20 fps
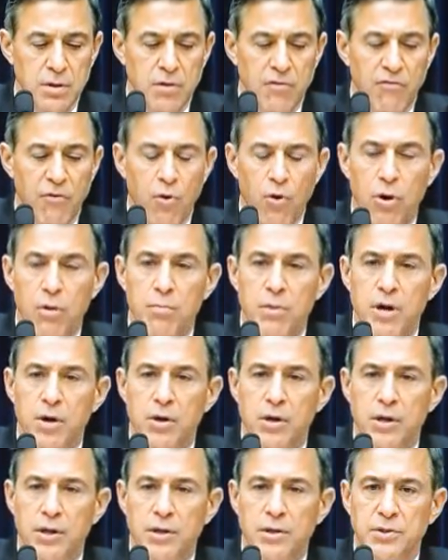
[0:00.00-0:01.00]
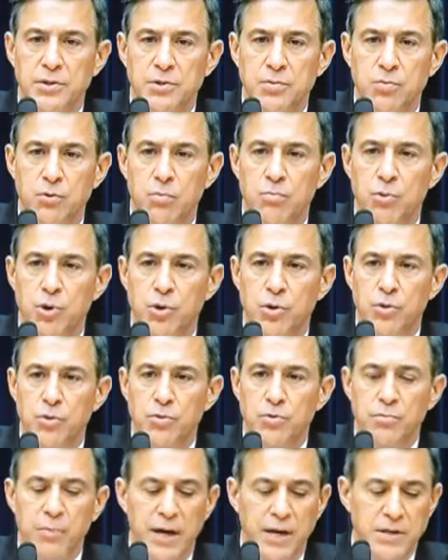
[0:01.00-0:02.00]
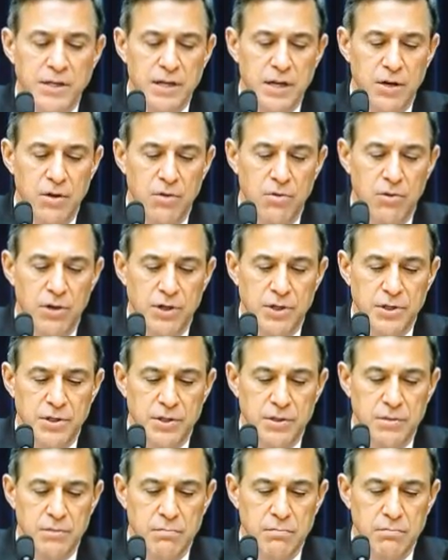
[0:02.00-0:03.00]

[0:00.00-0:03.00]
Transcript: 4 Americans were murdered by terrorists.